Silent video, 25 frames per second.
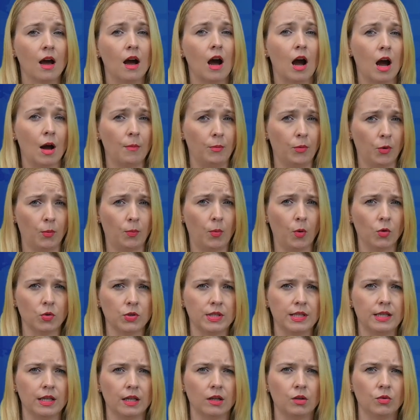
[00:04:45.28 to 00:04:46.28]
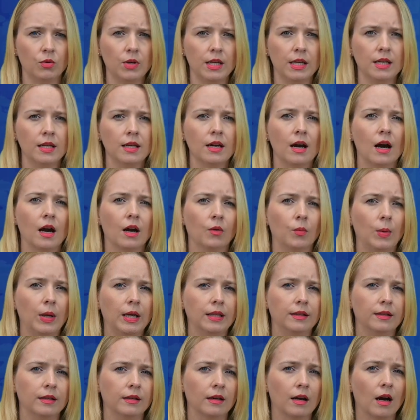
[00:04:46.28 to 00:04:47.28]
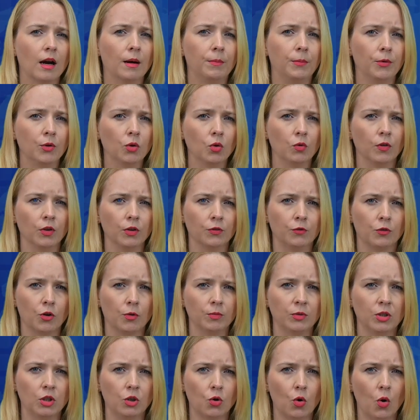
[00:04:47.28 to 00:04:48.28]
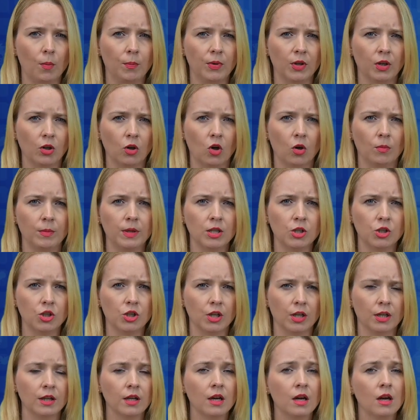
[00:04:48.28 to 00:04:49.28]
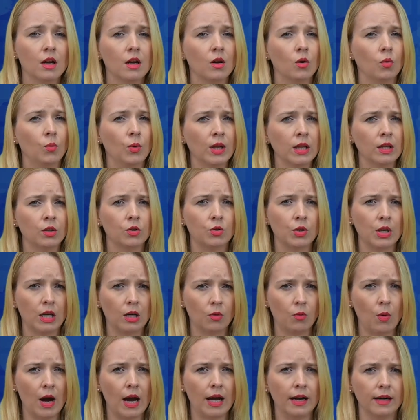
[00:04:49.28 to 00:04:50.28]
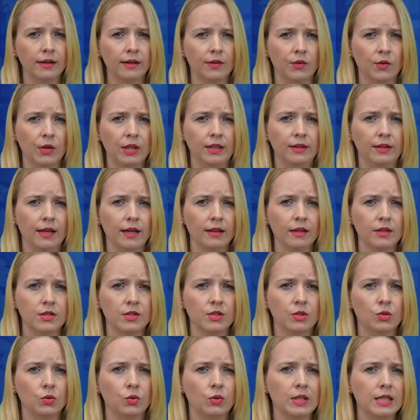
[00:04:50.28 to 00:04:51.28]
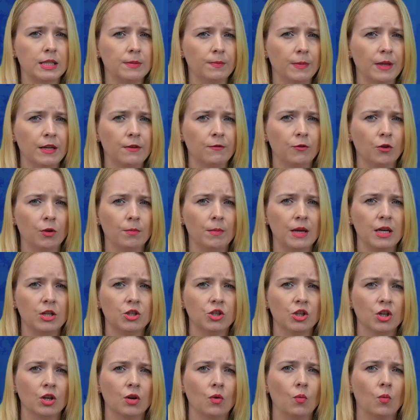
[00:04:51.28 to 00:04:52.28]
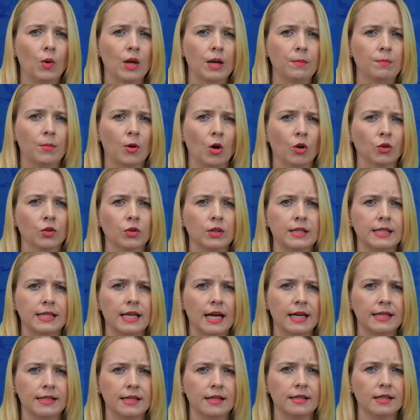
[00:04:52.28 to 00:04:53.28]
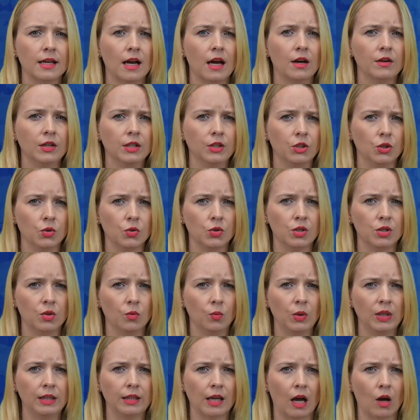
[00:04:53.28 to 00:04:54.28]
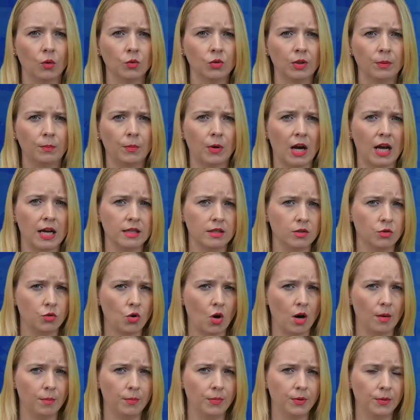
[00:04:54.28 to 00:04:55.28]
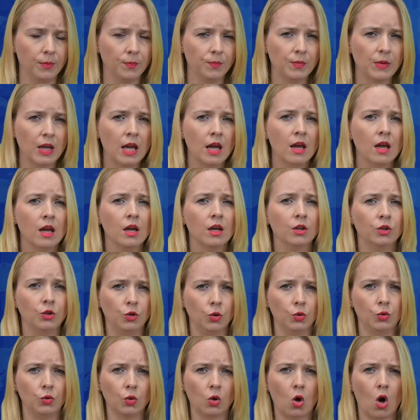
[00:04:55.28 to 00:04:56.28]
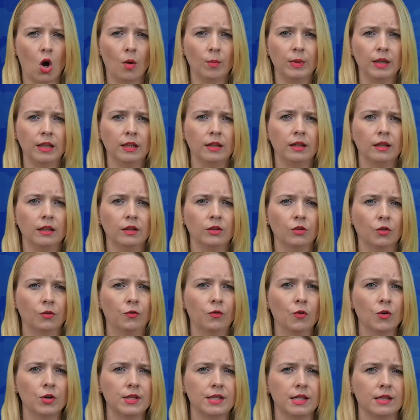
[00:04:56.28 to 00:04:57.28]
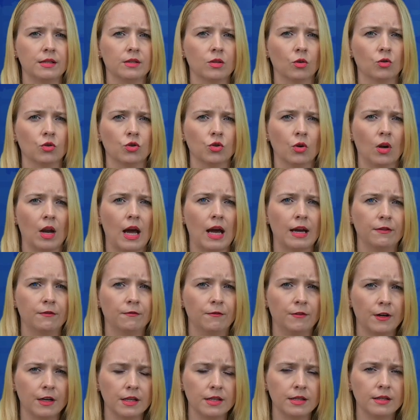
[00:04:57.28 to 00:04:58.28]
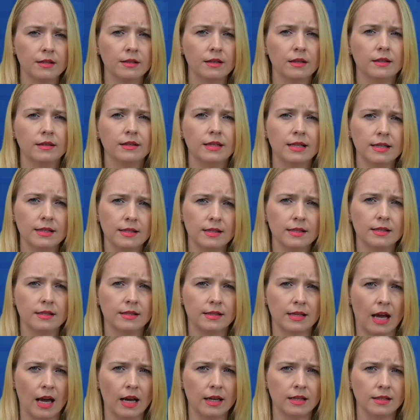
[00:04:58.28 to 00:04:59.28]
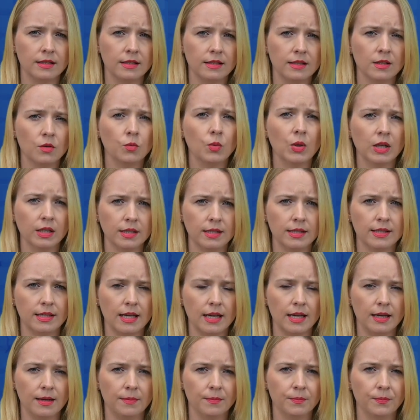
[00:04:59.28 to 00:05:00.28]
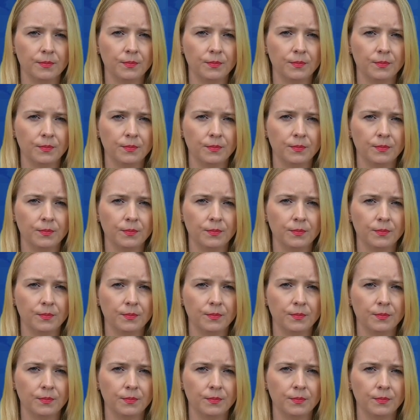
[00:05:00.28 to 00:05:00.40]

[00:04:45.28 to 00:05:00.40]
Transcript: A proposed decree awaiting approval from the European Commission will require retailers to display information when product sizes are reduced without a price drop. Due to coming into forces on July 1st, these signs will say